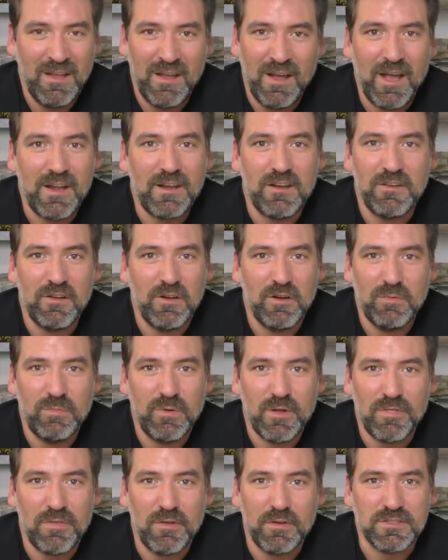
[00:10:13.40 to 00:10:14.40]
I don't know
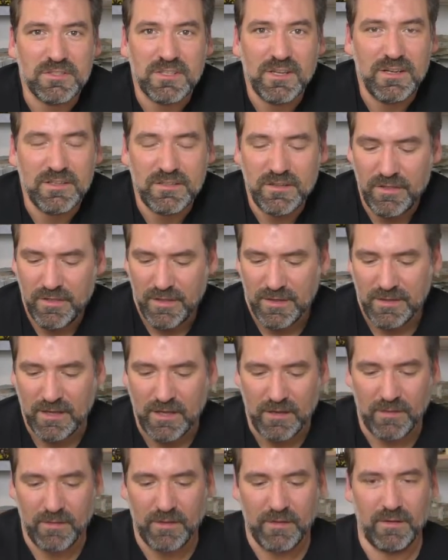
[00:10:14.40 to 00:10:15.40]
what those guys are
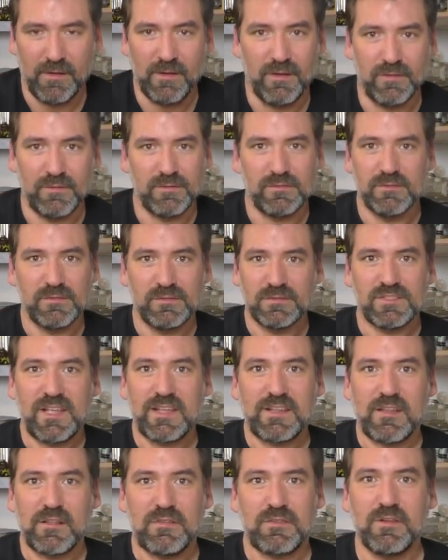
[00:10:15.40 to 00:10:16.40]
thinking,
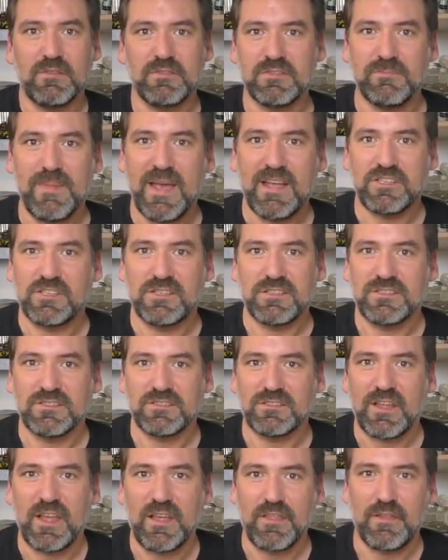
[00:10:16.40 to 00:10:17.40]
taking those measures
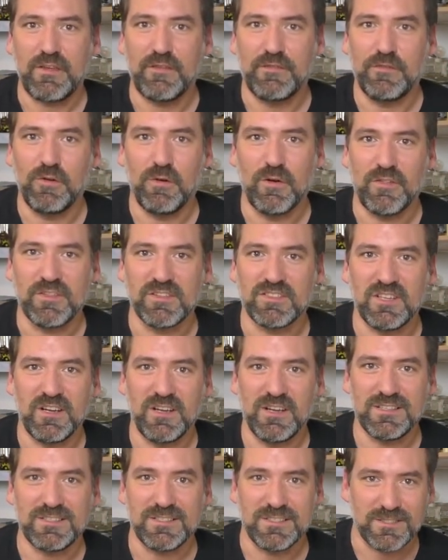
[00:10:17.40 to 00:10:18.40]
together for the
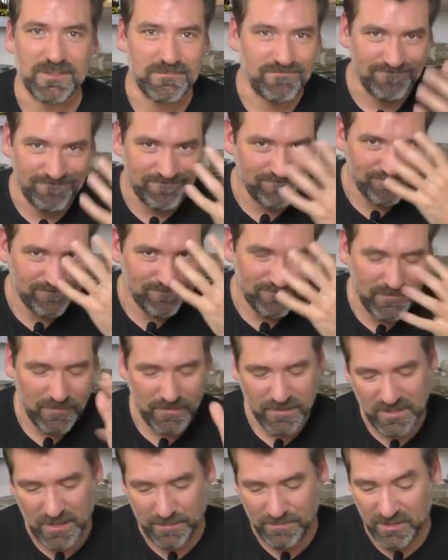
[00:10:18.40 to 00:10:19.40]
sizes
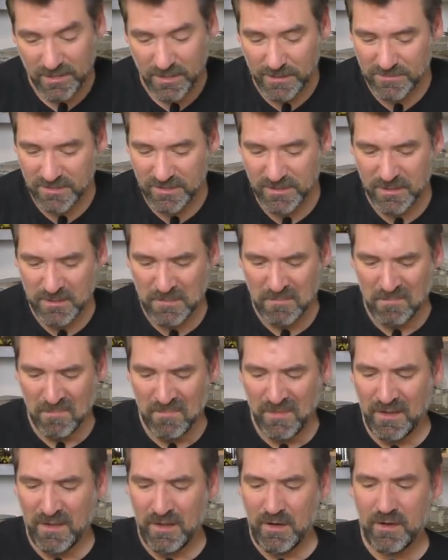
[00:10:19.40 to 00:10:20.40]
sometimes.
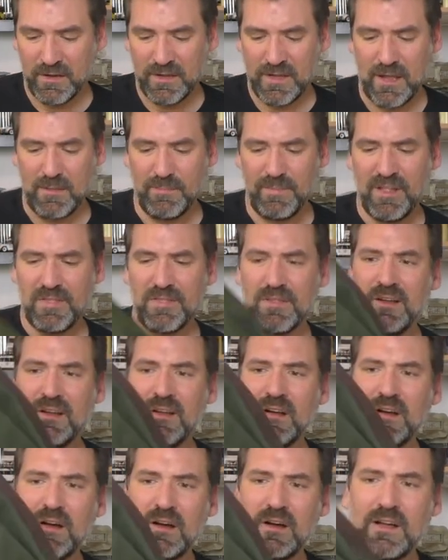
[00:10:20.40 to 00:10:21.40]
Okay, but
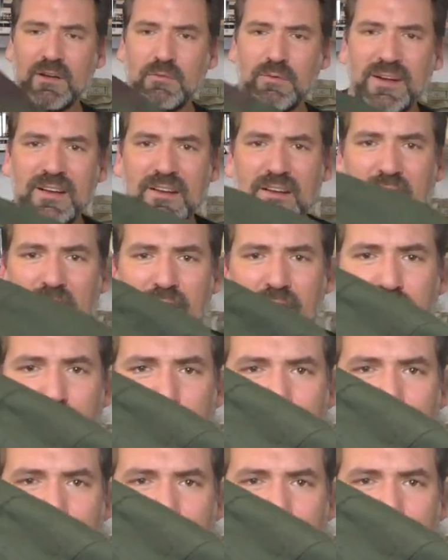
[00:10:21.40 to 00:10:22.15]
I really like the